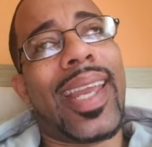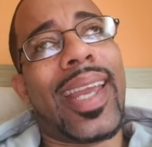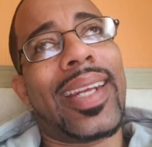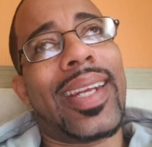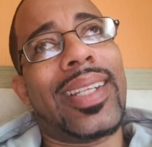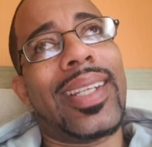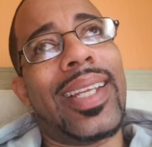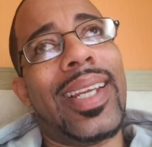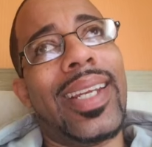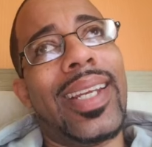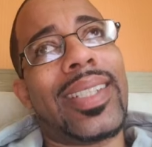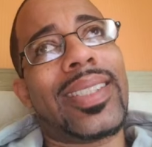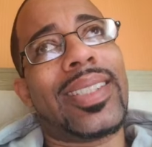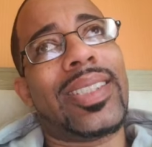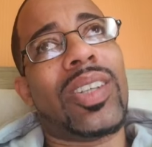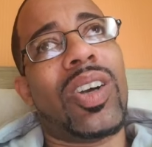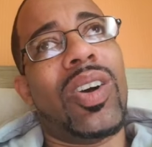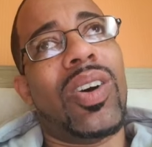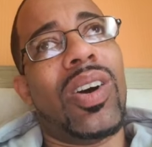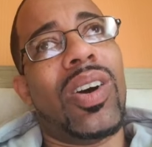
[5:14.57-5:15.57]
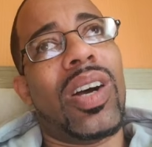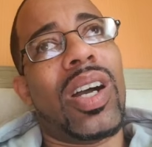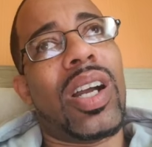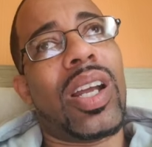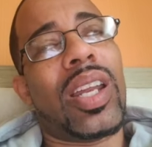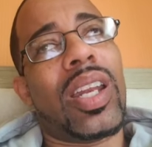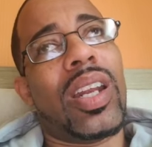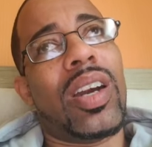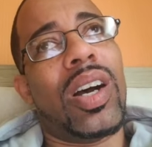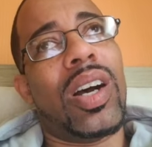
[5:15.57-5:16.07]
the analytics
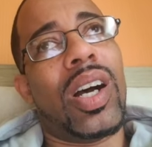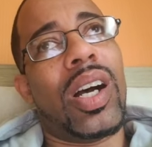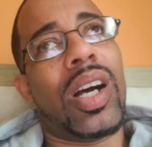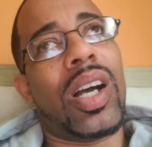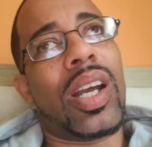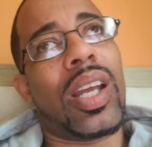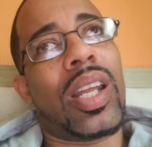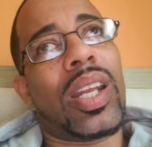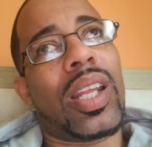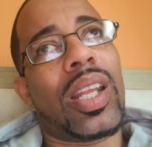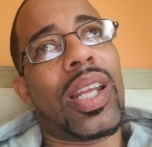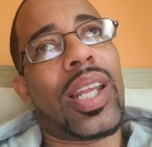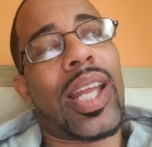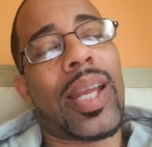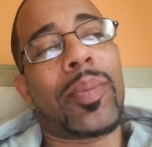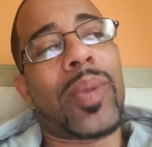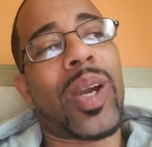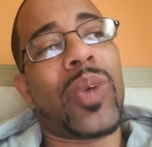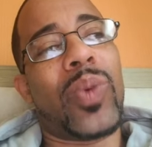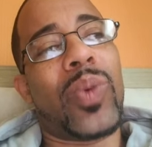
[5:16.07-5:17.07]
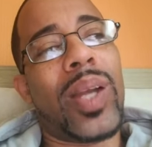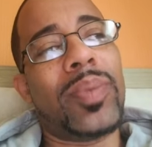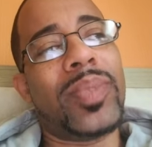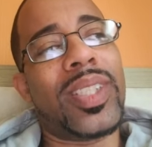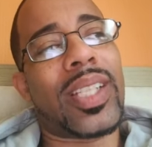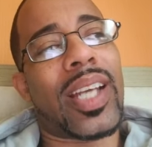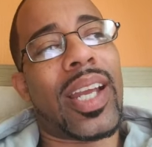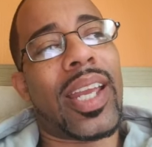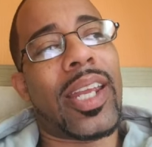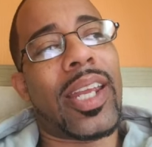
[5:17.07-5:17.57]
on on like my
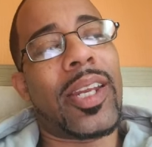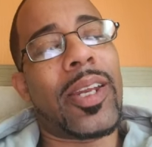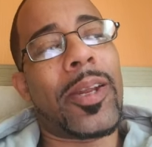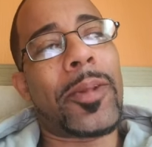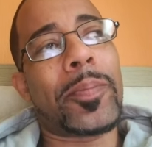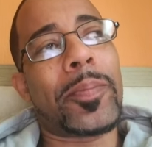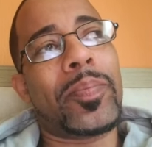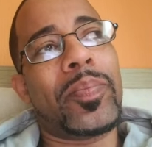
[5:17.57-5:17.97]
website,